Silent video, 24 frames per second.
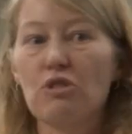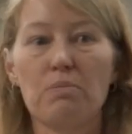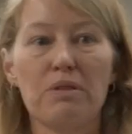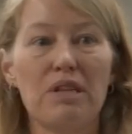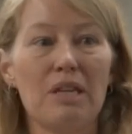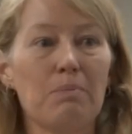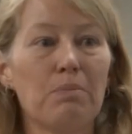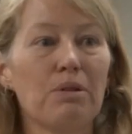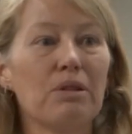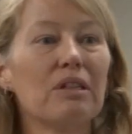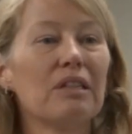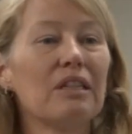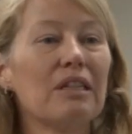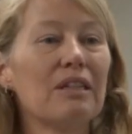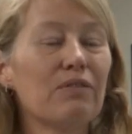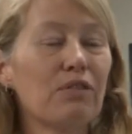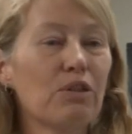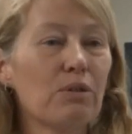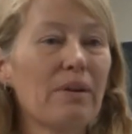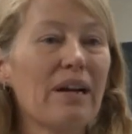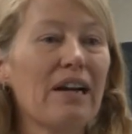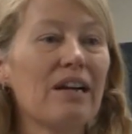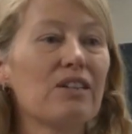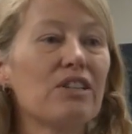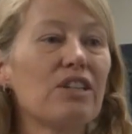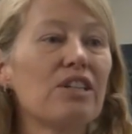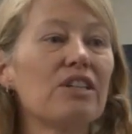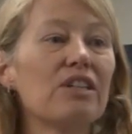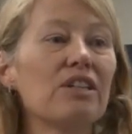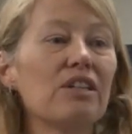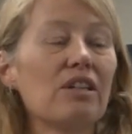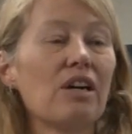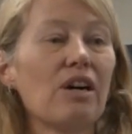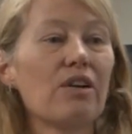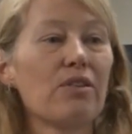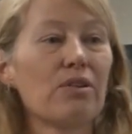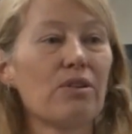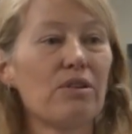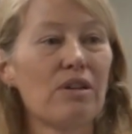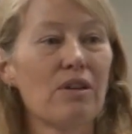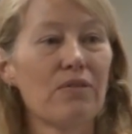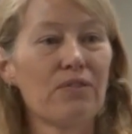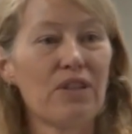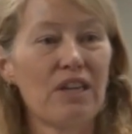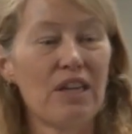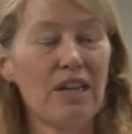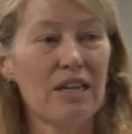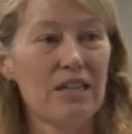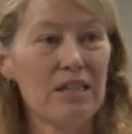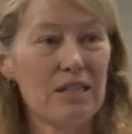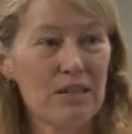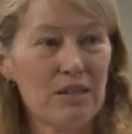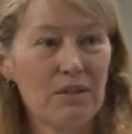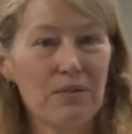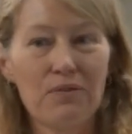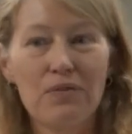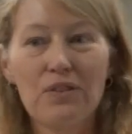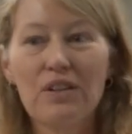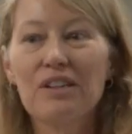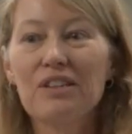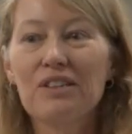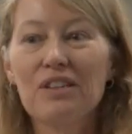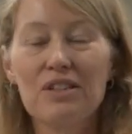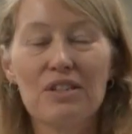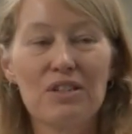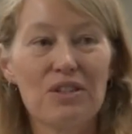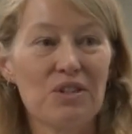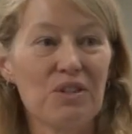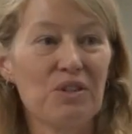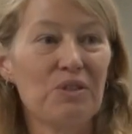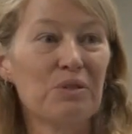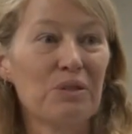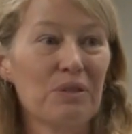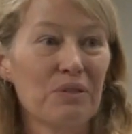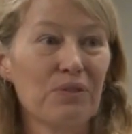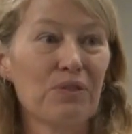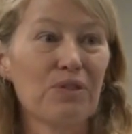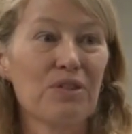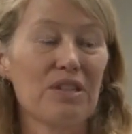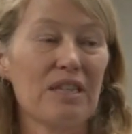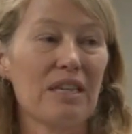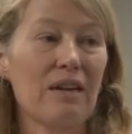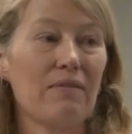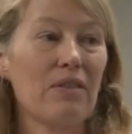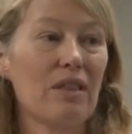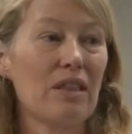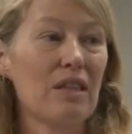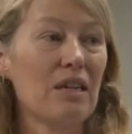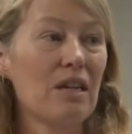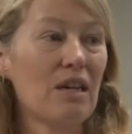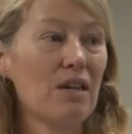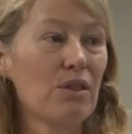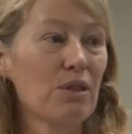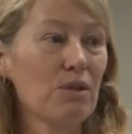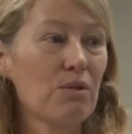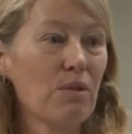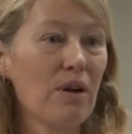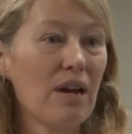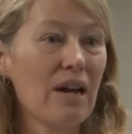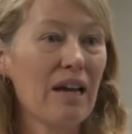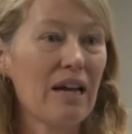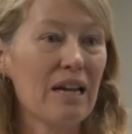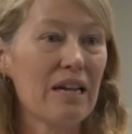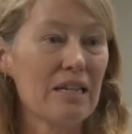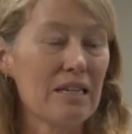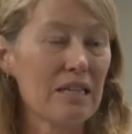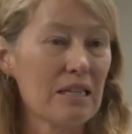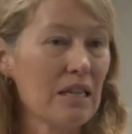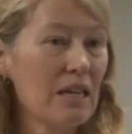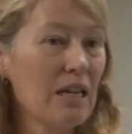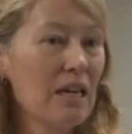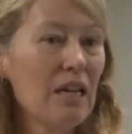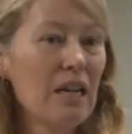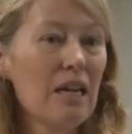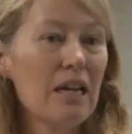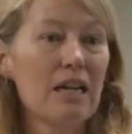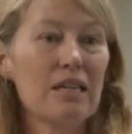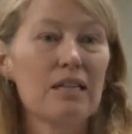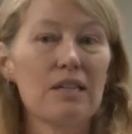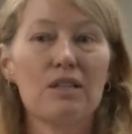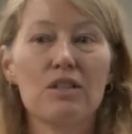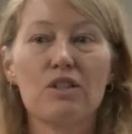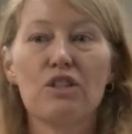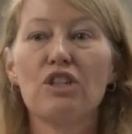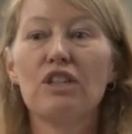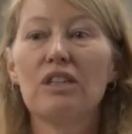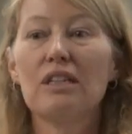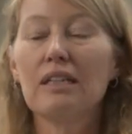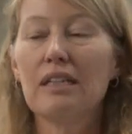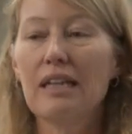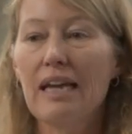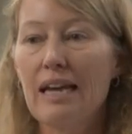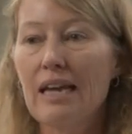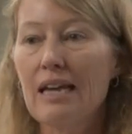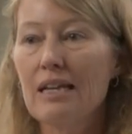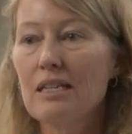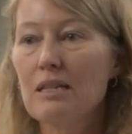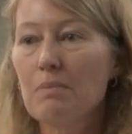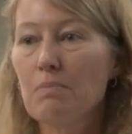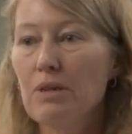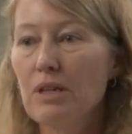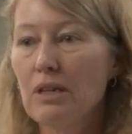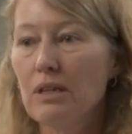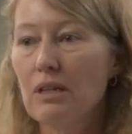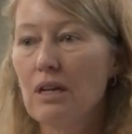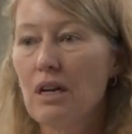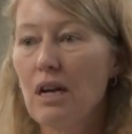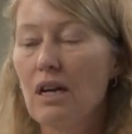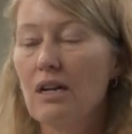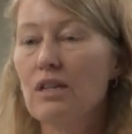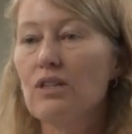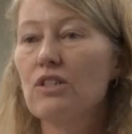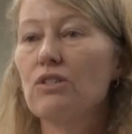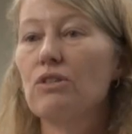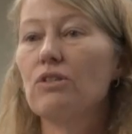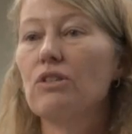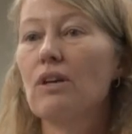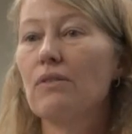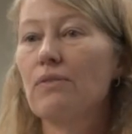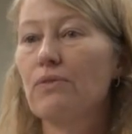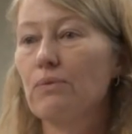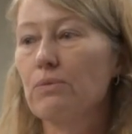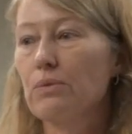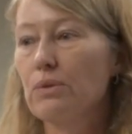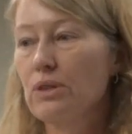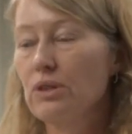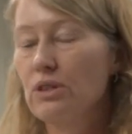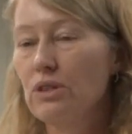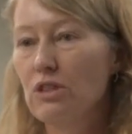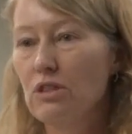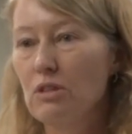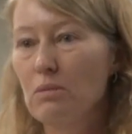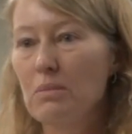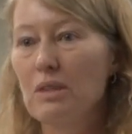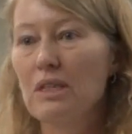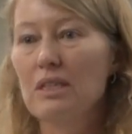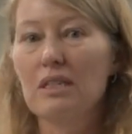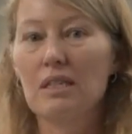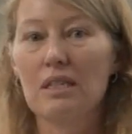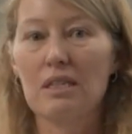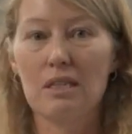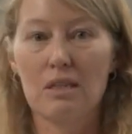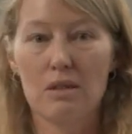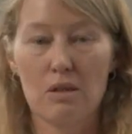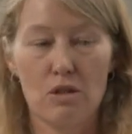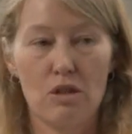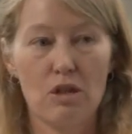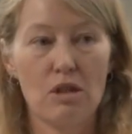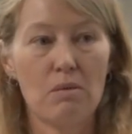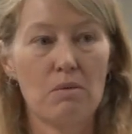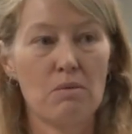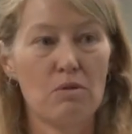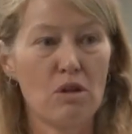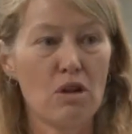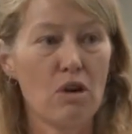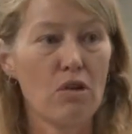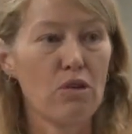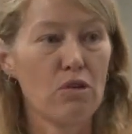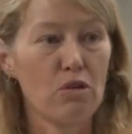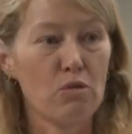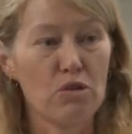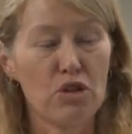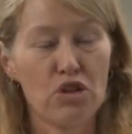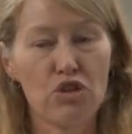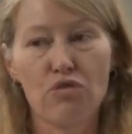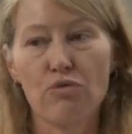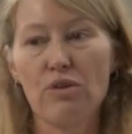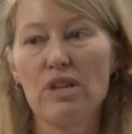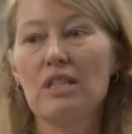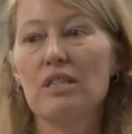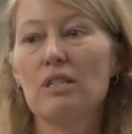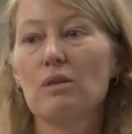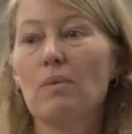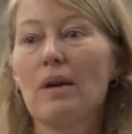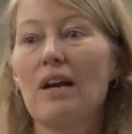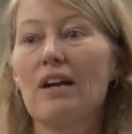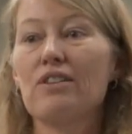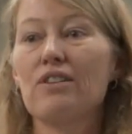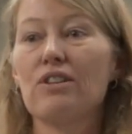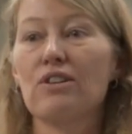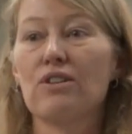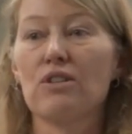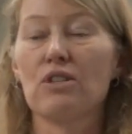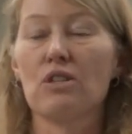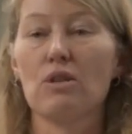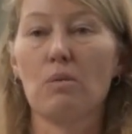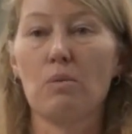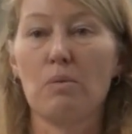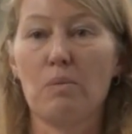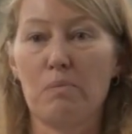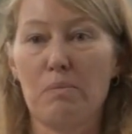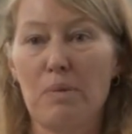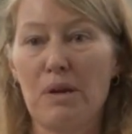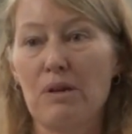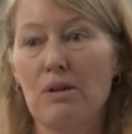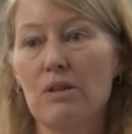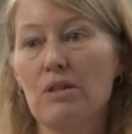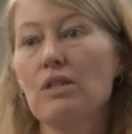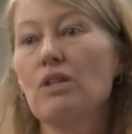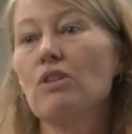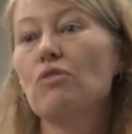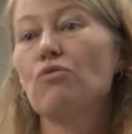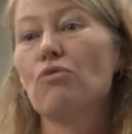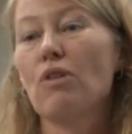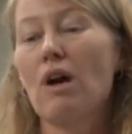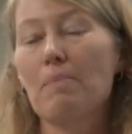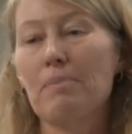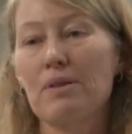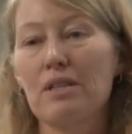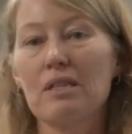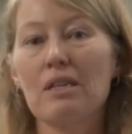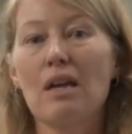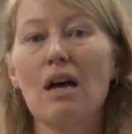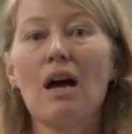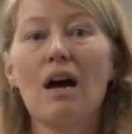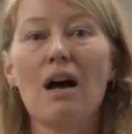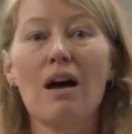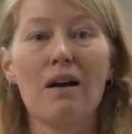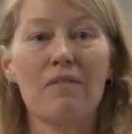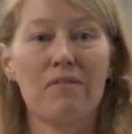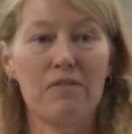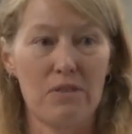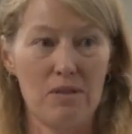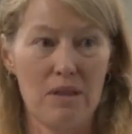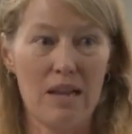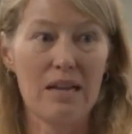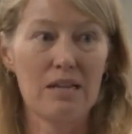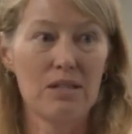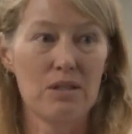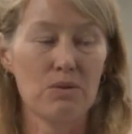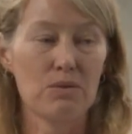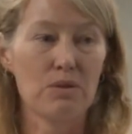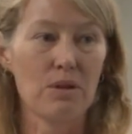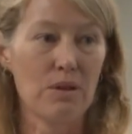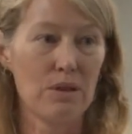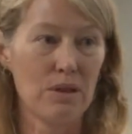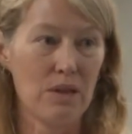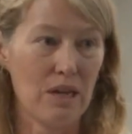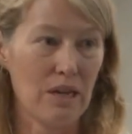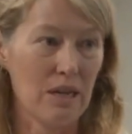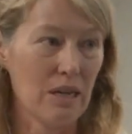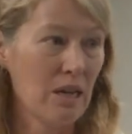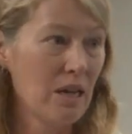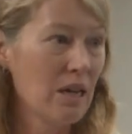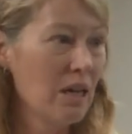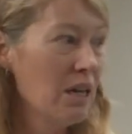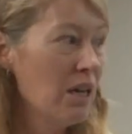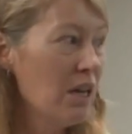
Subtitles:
Do people live around here? Are there enough kids to fill this school for 7th and 8th grades? Is this good land to build it on? Is there enough room? Is this good, are there streets around here so parents can drop us off and that sort of thing?